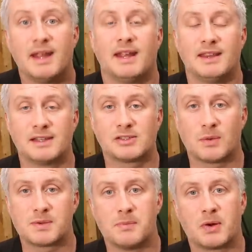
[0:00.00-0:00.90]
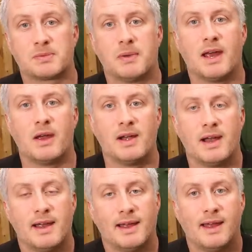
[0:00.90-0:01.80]
in the description box below.
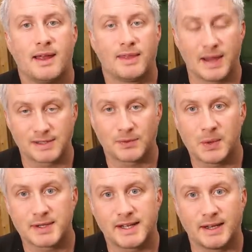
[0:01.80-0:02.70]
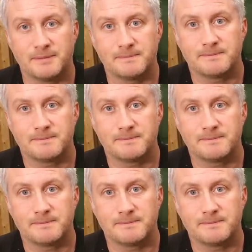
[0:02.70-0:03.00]
Thanks for watching.